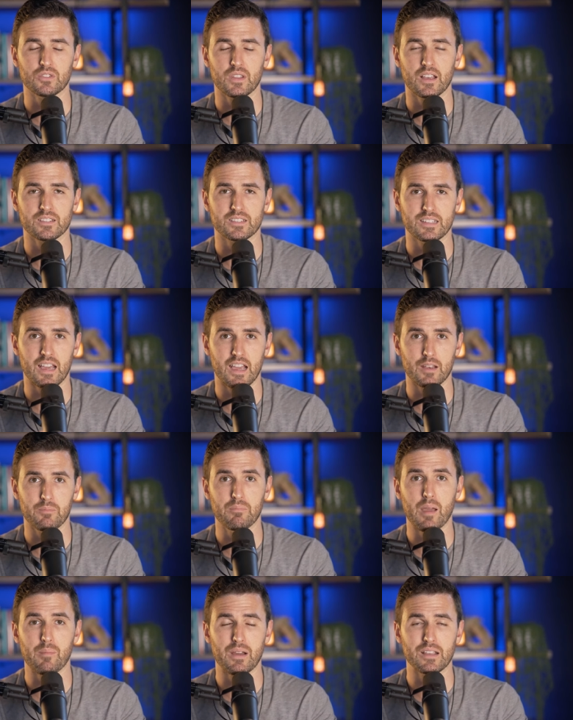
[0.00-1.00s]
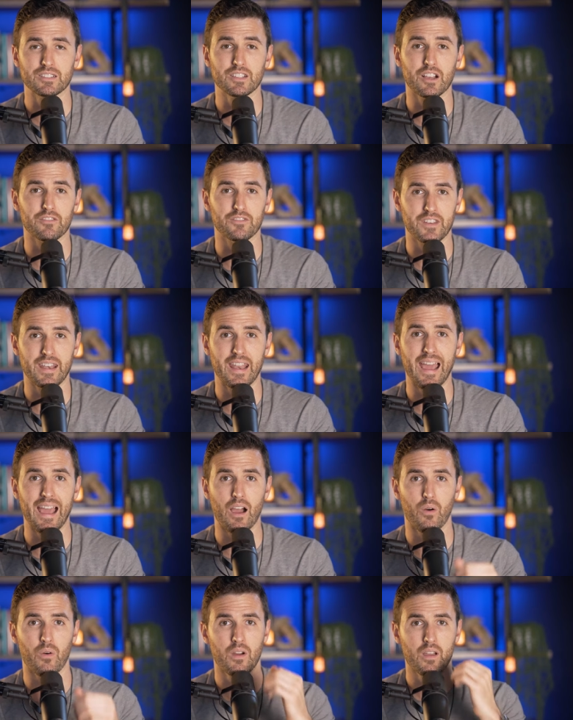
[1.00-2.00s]
2009, met myself
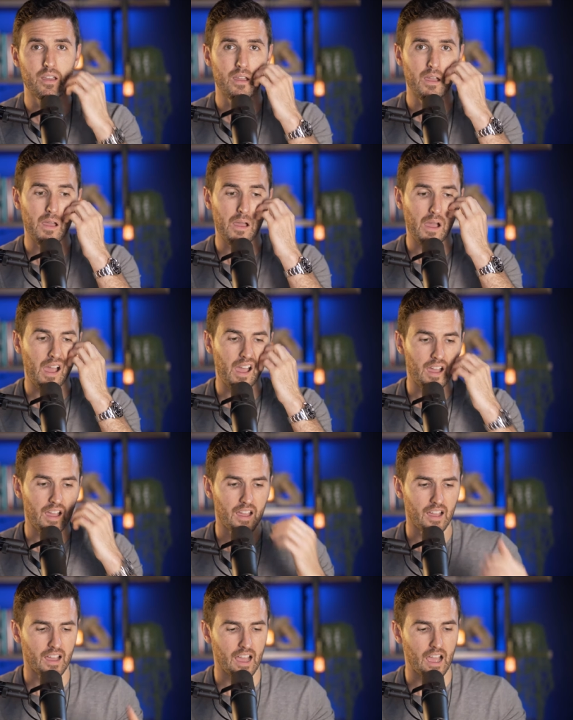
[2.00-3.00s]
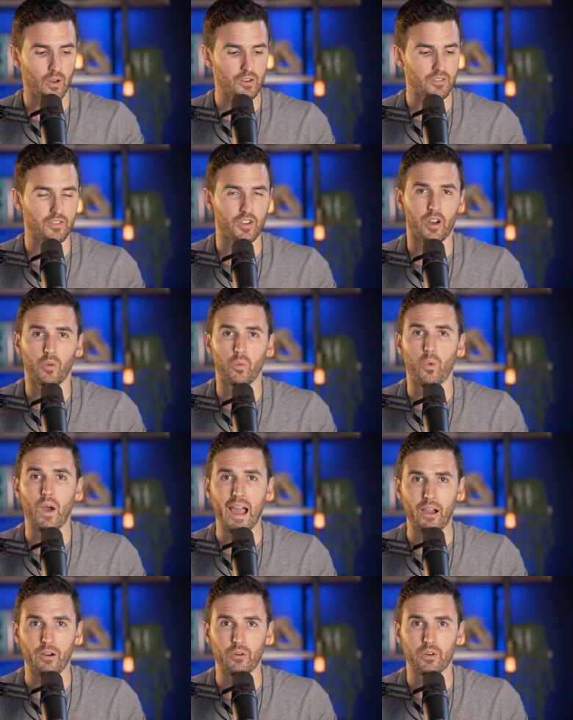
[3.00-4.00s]
now, I would have gone,
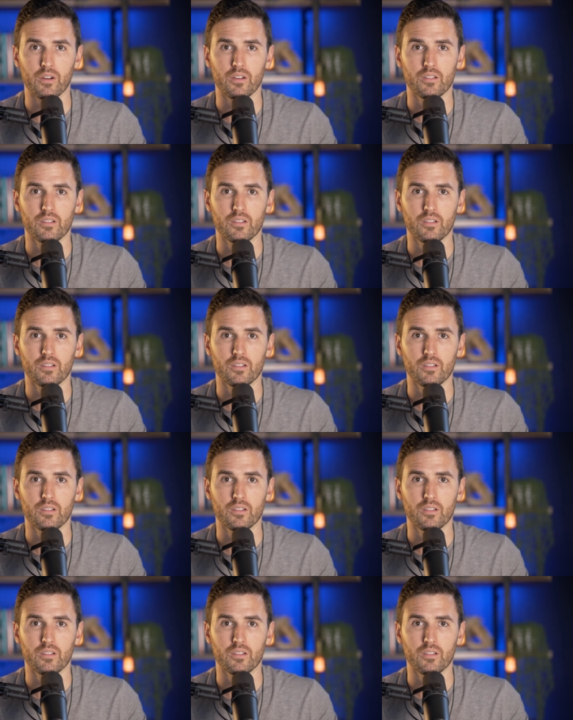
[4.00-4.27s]
"Wow.